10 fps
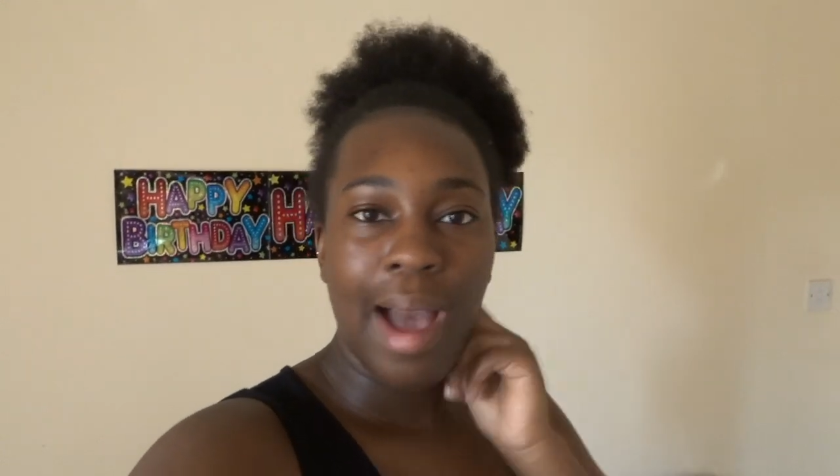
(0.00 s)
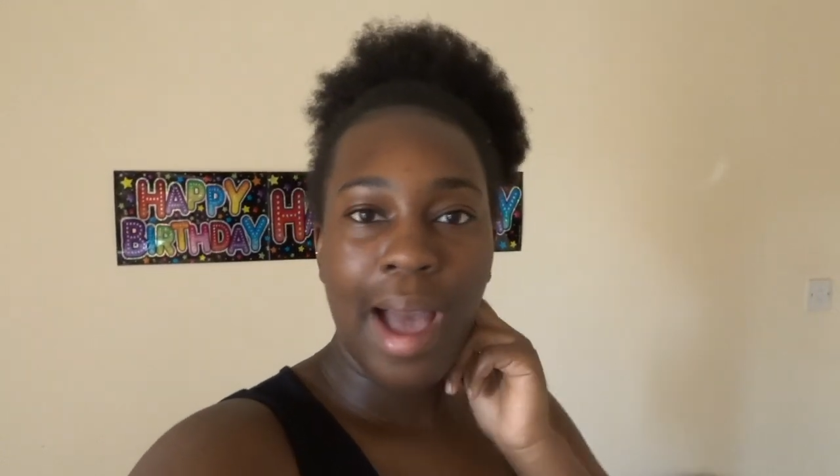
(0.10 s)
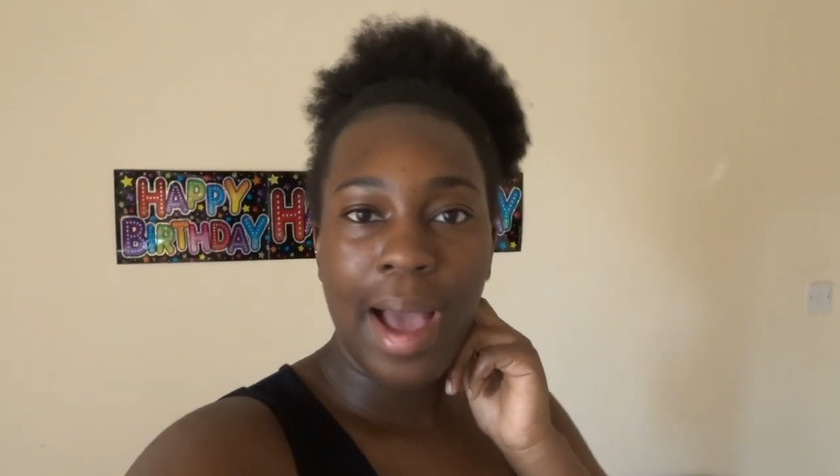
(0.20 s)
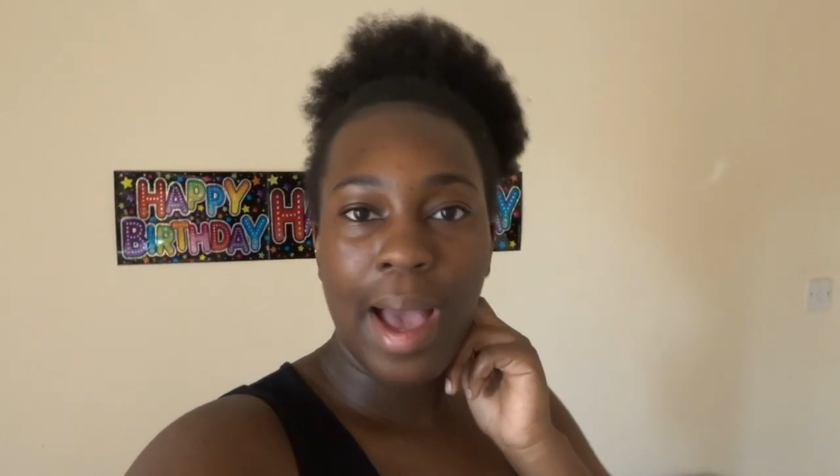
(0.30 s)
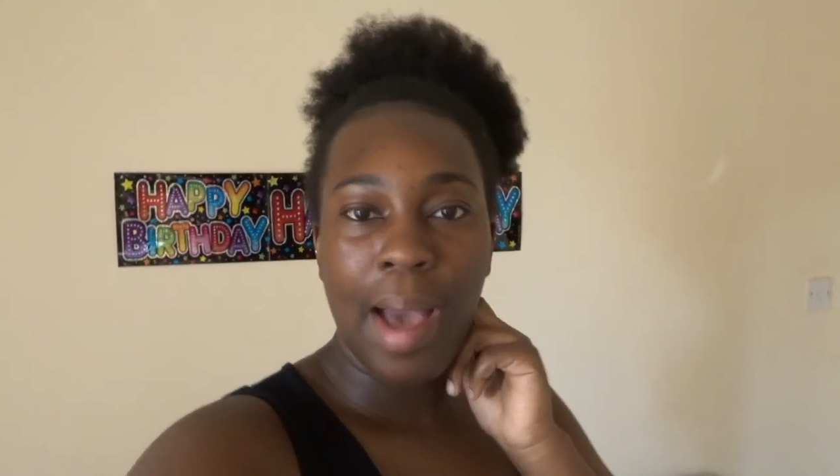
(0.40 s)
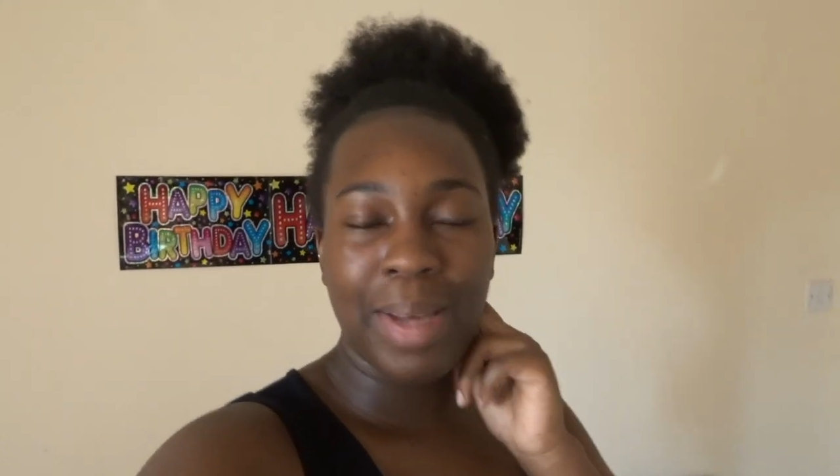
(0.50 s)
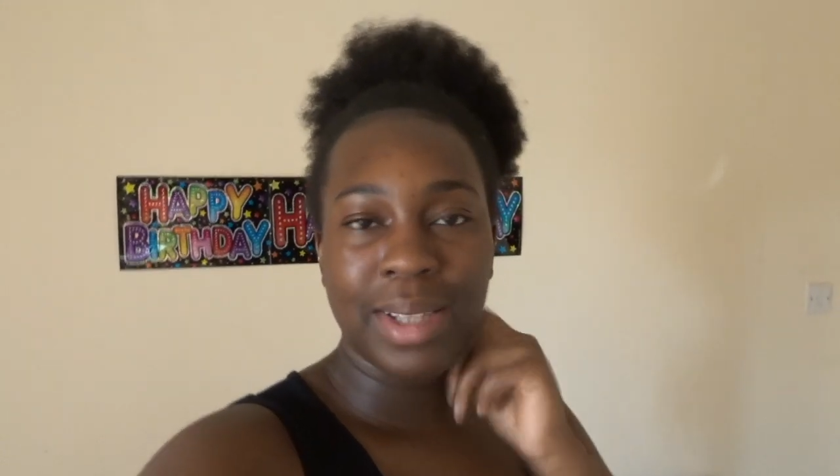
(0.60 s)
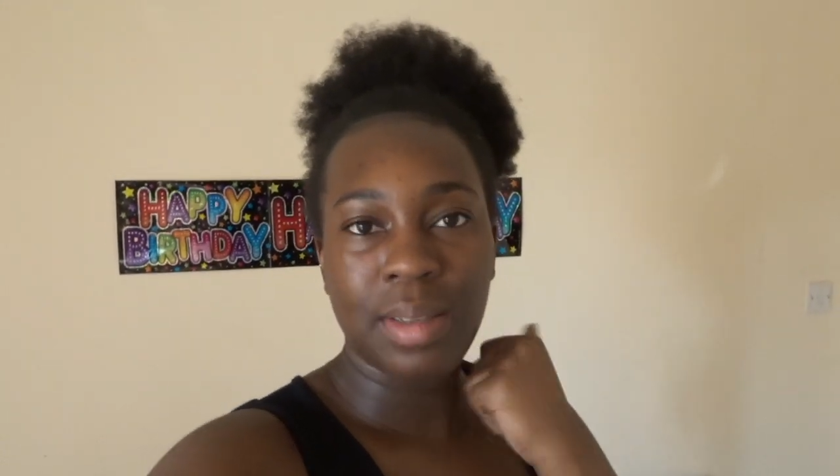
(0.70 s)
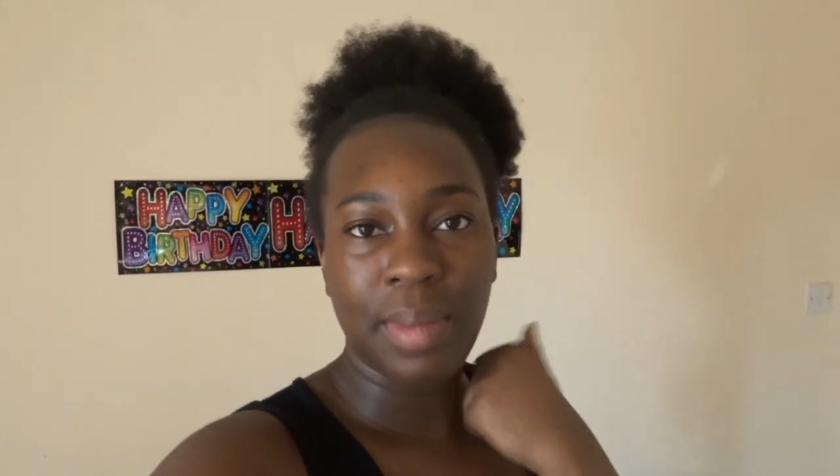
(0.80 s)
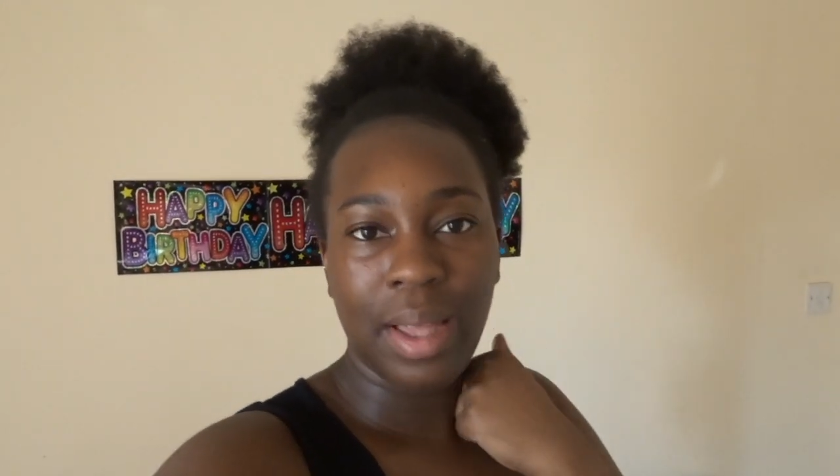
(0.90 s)

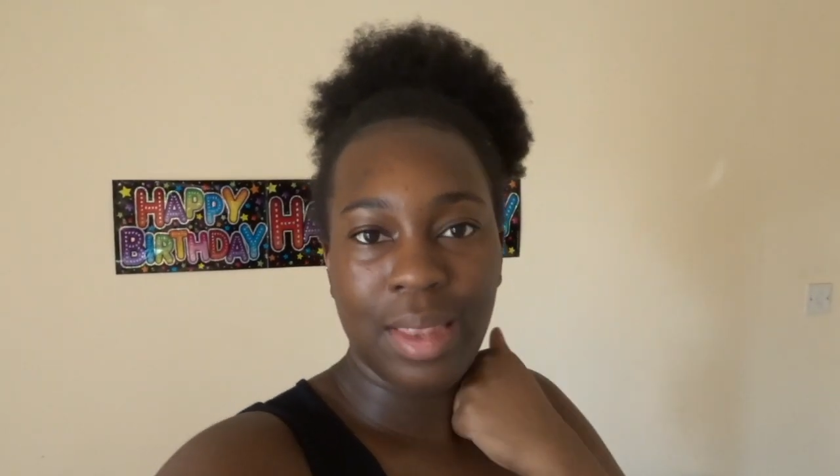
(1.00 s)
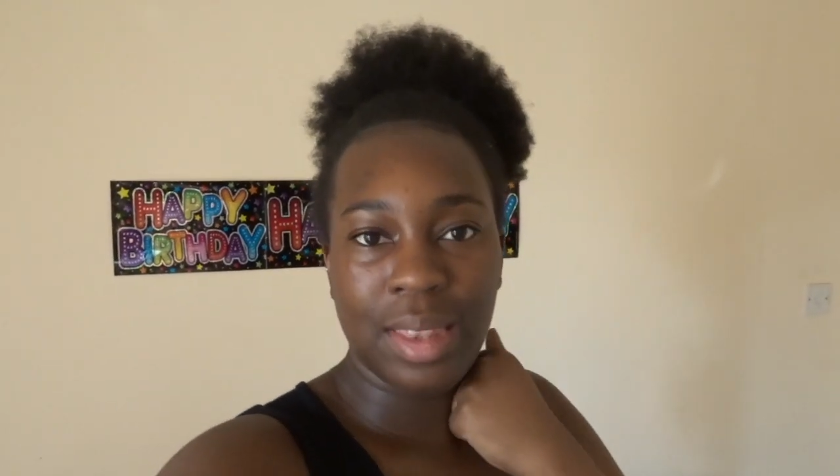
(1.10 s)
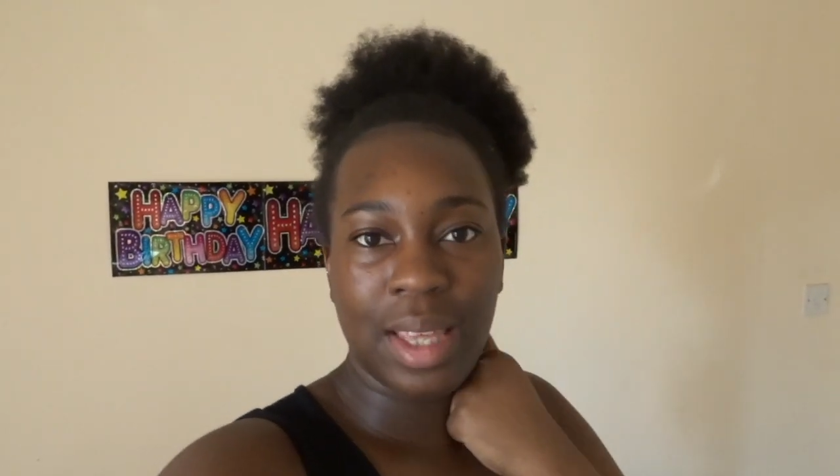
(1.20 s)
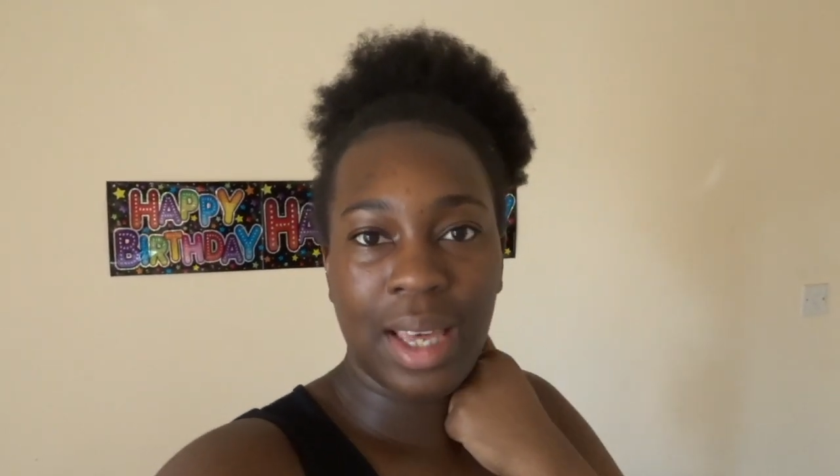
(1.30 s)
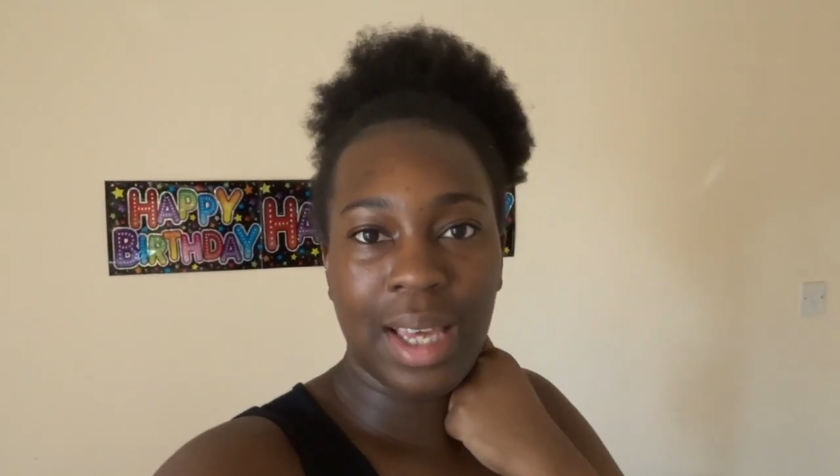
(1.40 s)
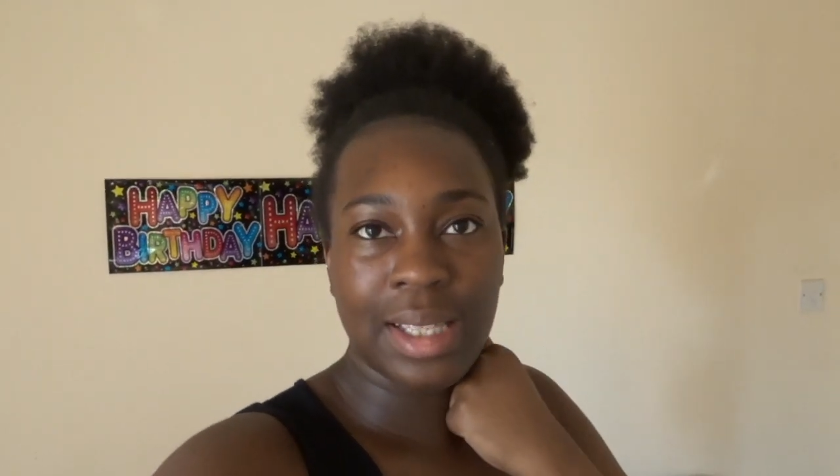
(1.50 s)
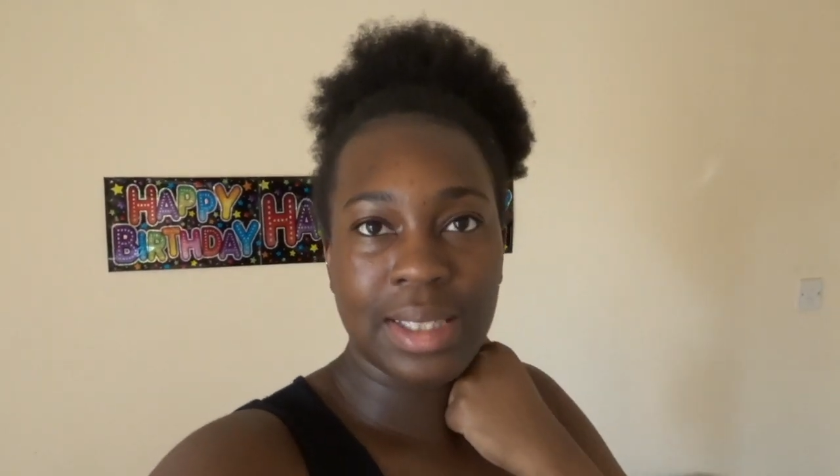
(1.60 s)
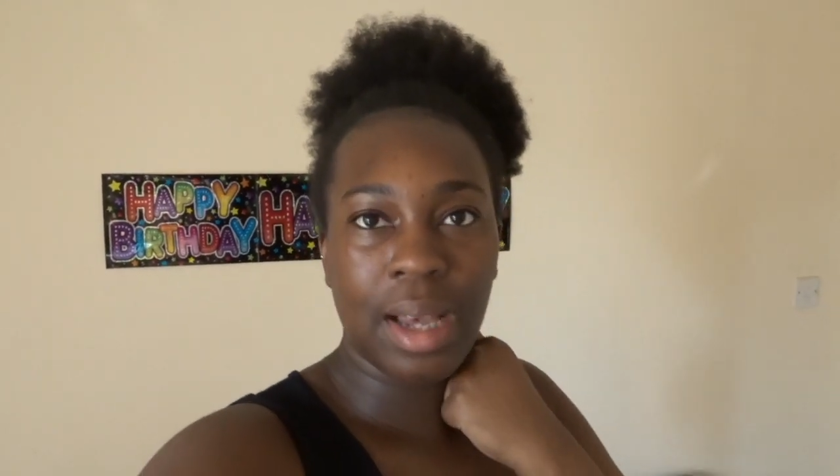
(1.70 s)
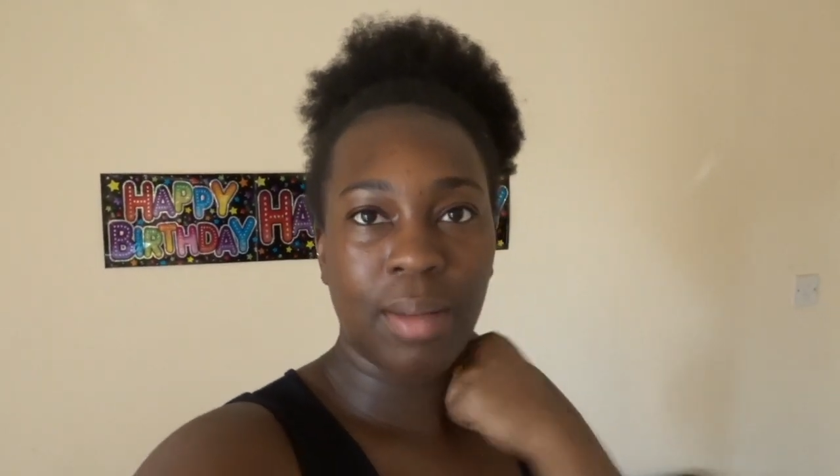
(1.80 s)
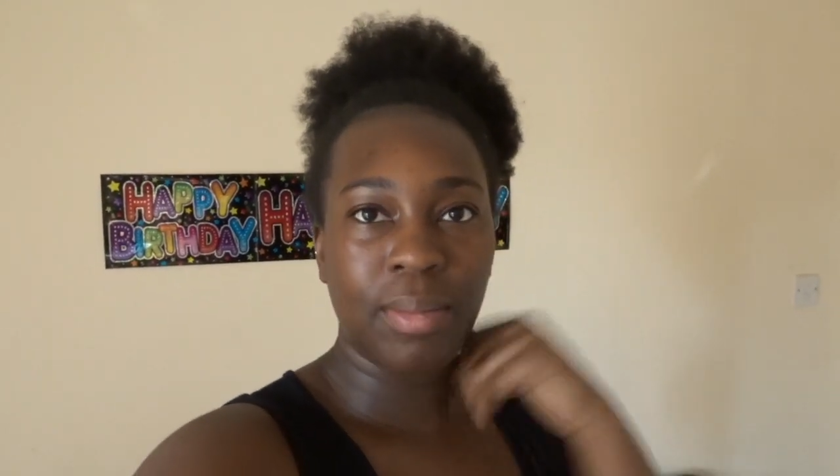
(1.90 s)
and some other things.